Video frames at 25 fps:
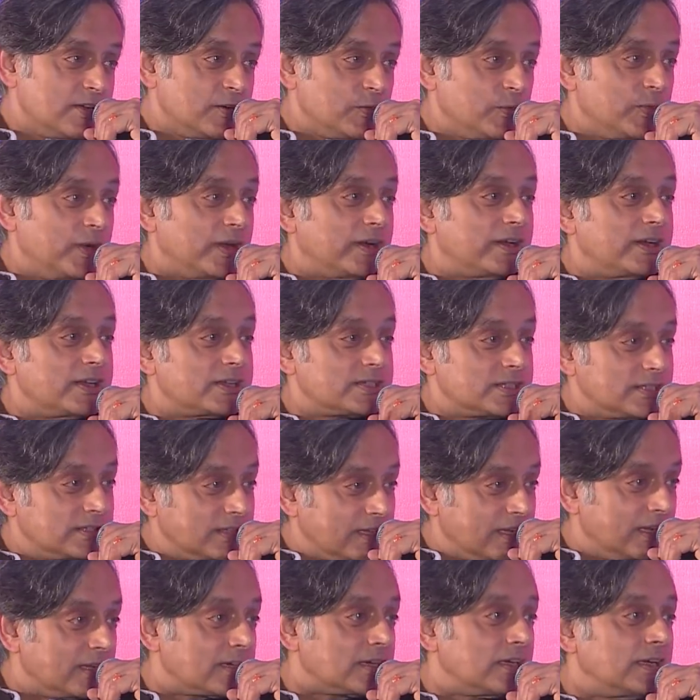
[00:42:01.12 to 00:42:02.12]
whereas in
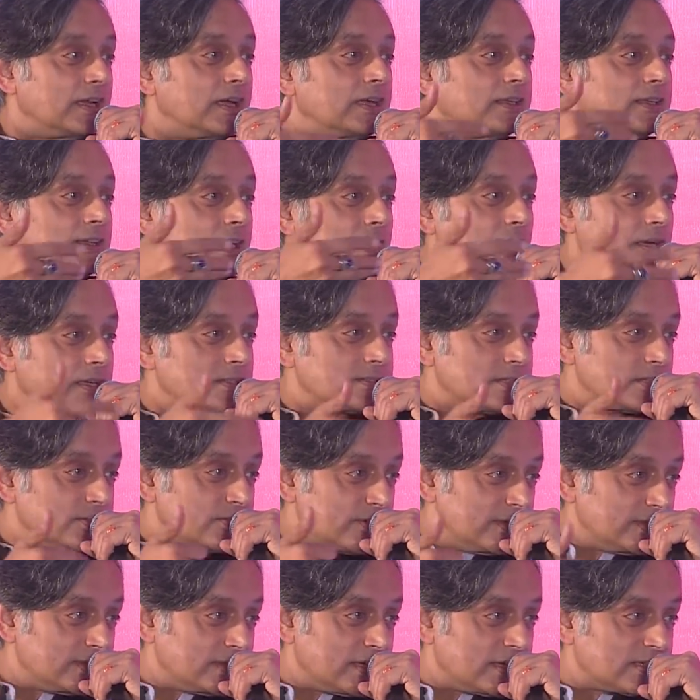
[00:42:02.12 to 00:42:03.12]
Kerala, Nayars are
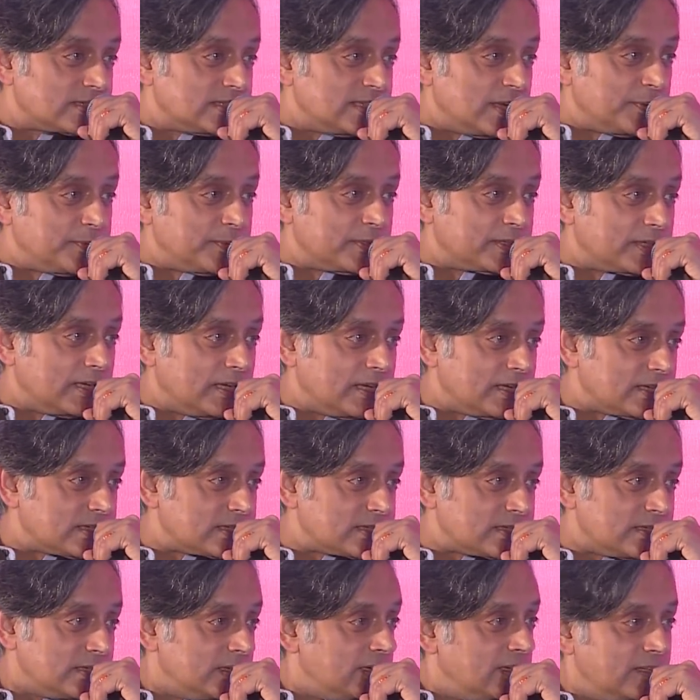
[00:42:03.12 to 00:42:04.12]
treated as an upper
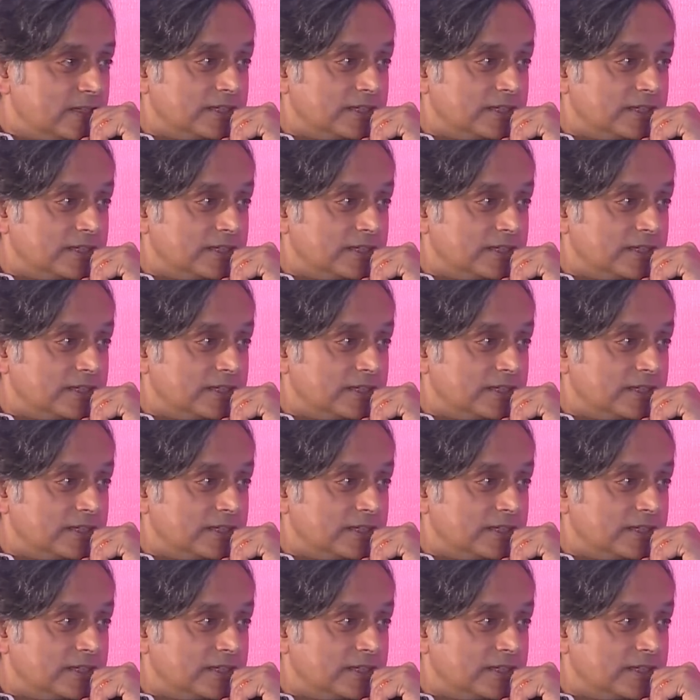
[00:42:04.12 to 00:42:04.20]
caste.